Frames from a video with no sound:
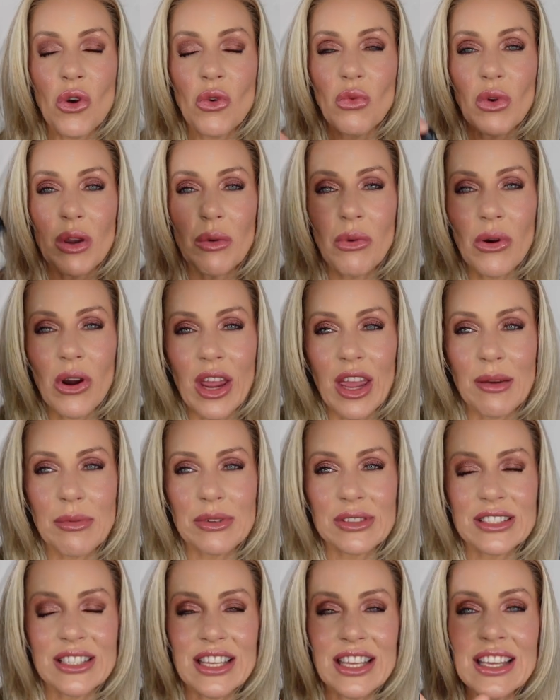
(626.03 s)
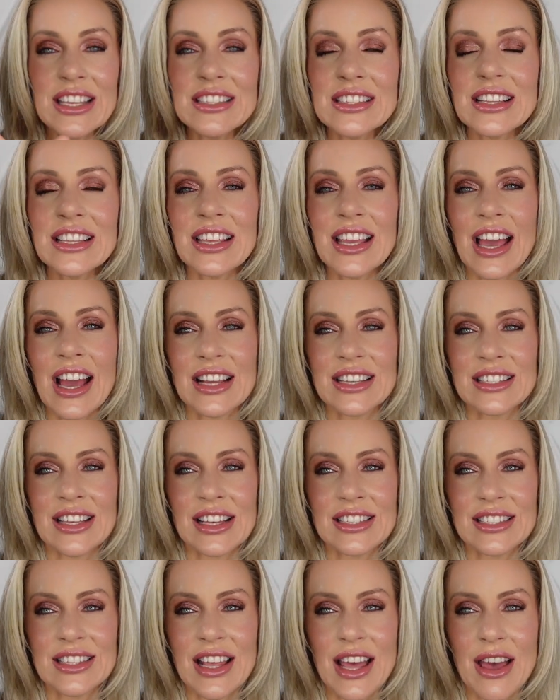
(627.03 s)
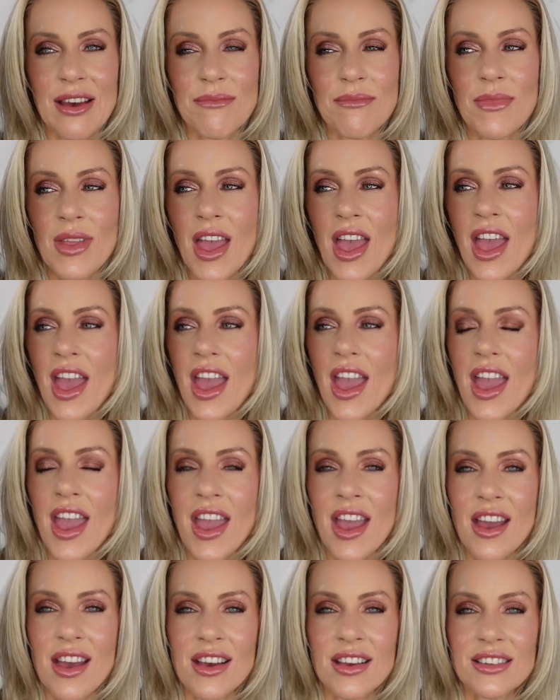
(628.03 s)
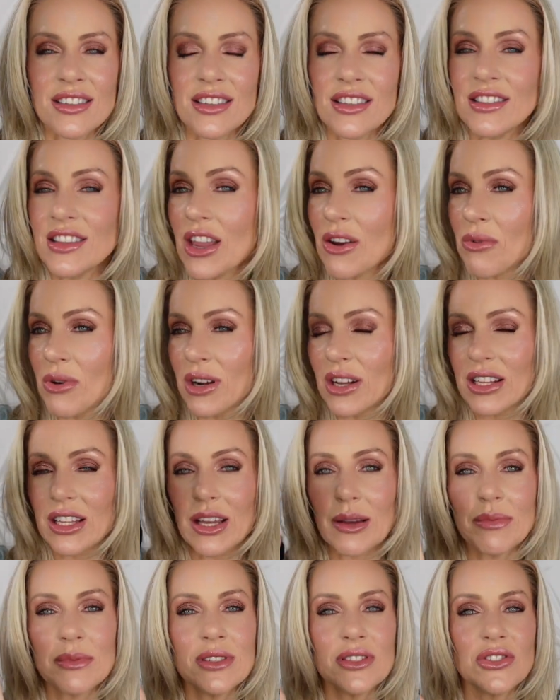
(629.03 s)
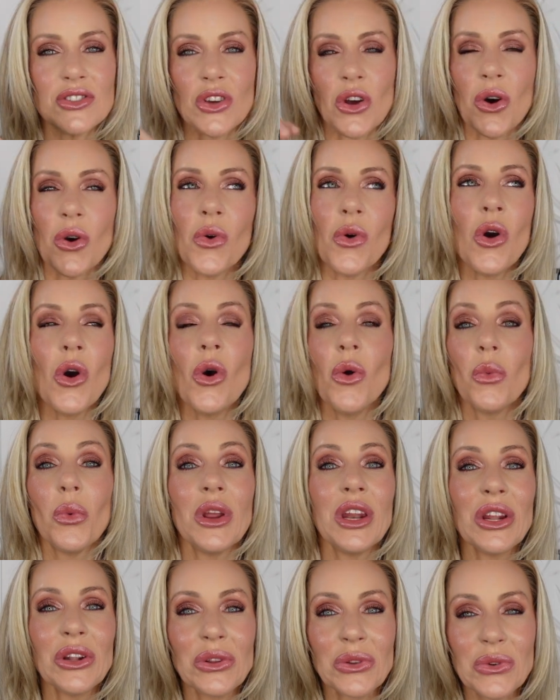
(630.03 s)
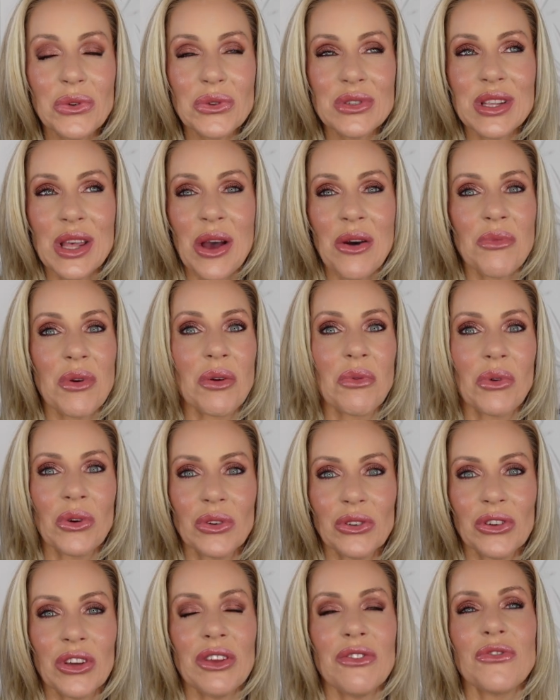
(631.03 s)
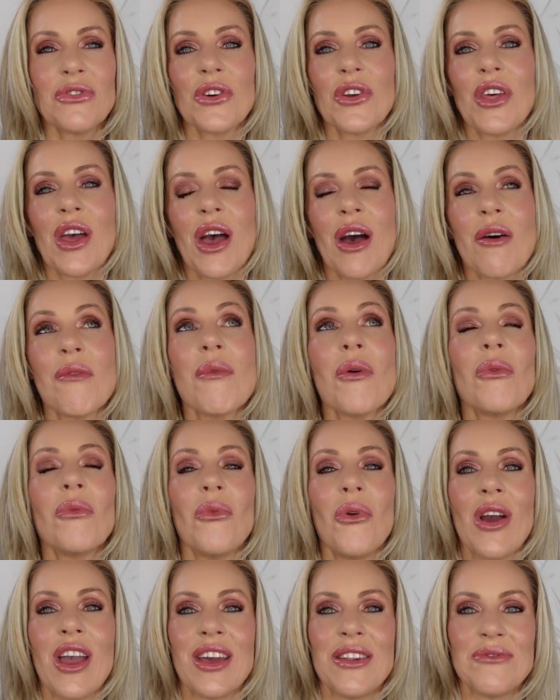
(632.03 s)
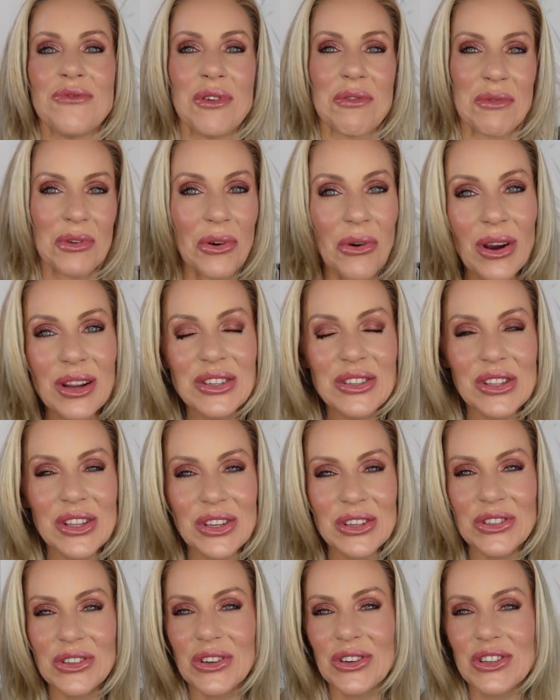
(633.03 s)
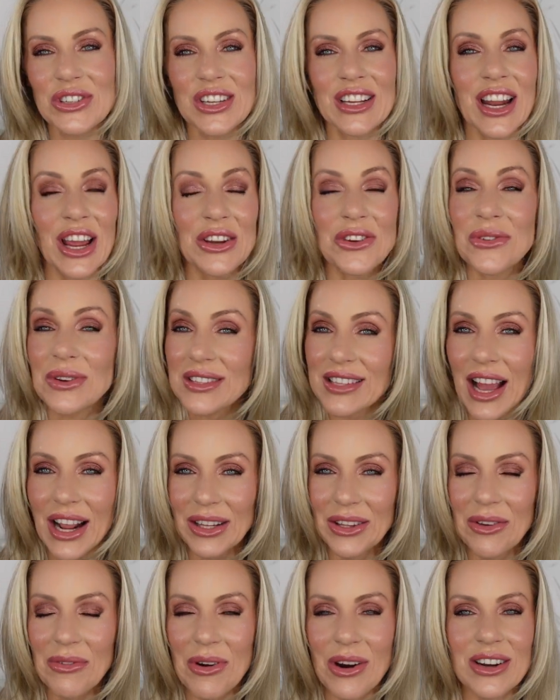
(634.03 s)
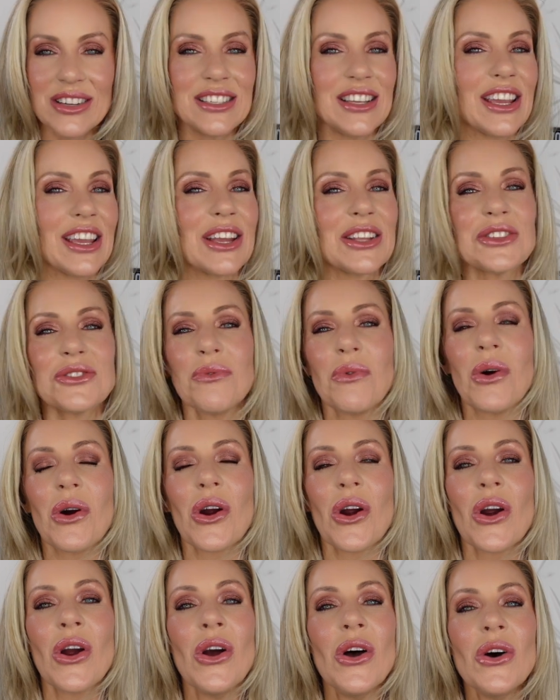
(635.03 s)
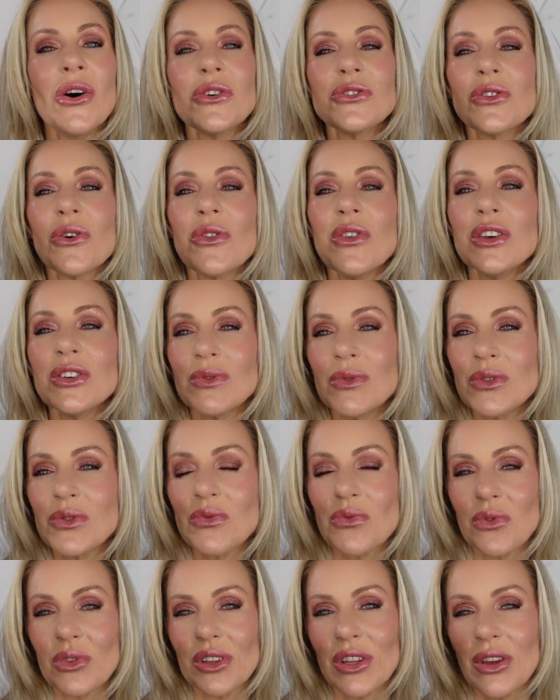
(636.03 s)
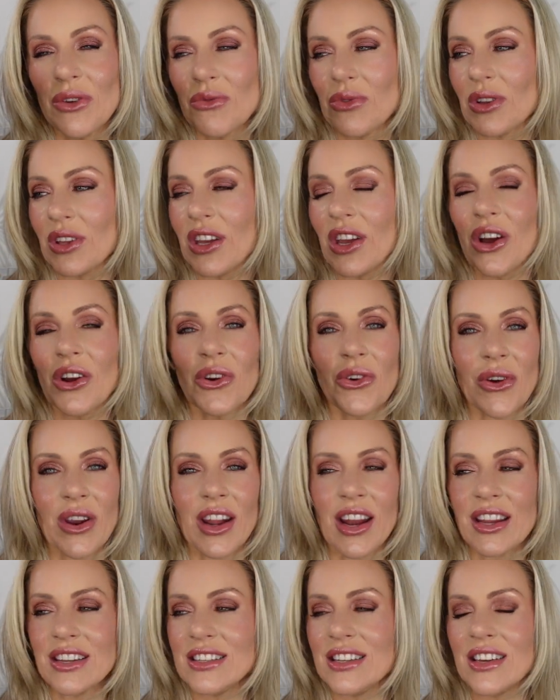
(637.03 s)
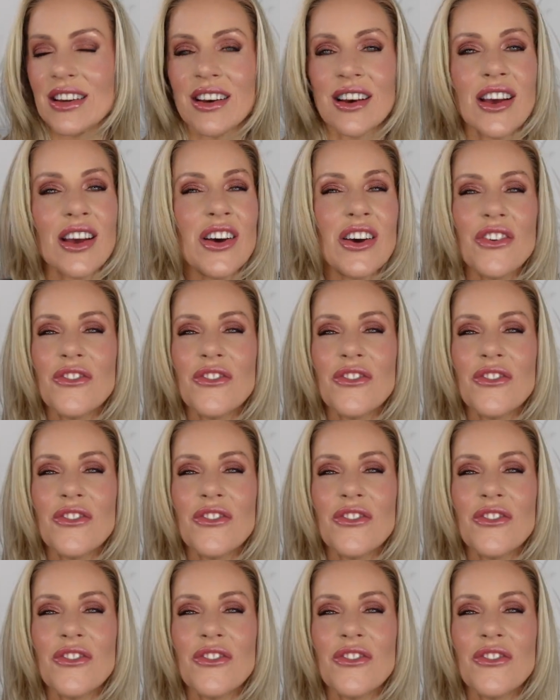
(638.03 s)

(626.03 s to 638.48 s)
We were able to easily access them and they were clipped. So we didn't lose them. We weren't looking for them. When we were going to the excursion, I knew exactly where our tickets were. So this was really, really a great idea.